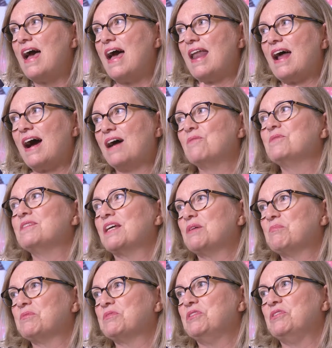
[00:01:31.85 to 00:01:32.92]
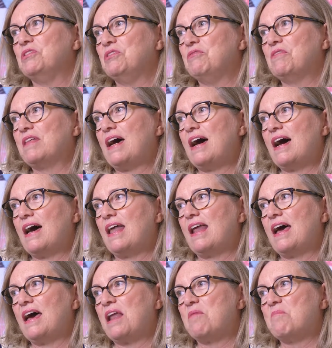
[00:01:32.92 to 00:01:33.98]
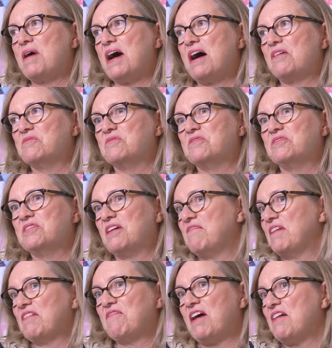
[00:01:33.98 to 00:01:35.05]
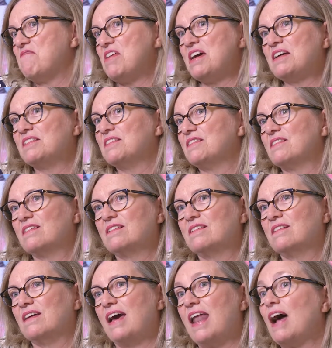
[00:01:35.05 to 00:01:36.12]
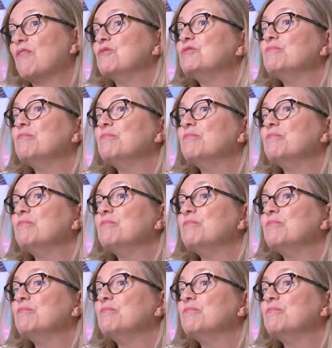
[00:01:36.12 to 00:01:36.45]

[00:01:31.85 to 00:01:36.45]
And I was able to do that at about 75 days, and I was